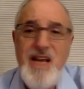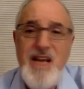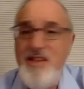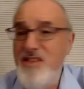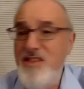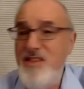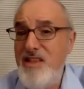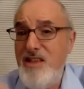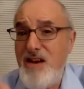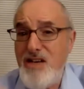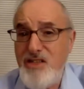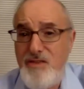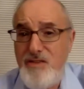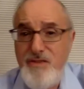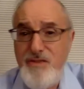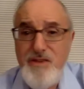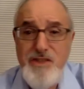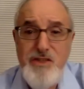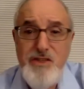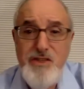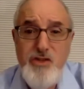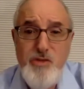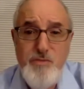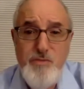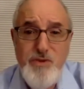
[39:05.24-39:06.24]
I think they're actually
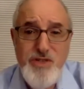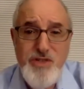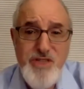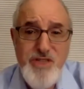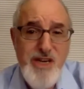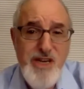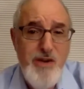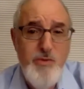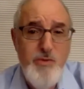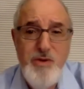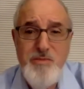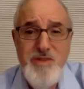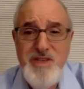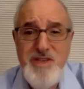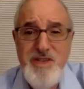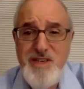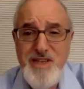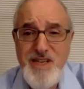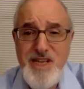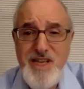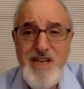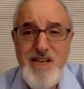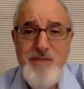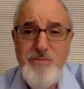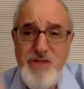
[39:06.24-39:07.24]
52% are women,
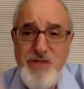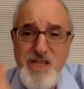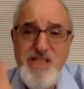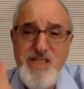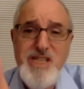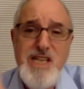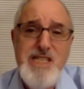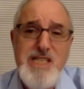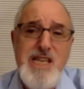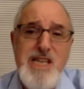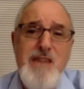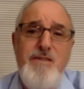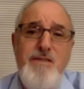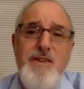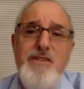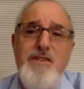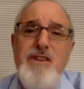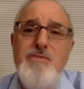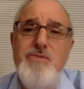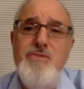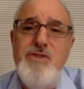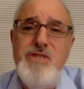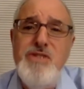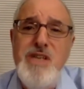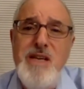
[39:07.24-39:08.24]
but let's say
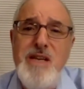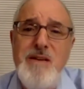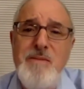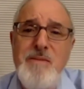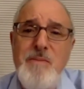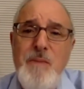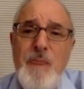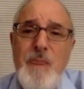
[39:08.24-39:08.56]
50%.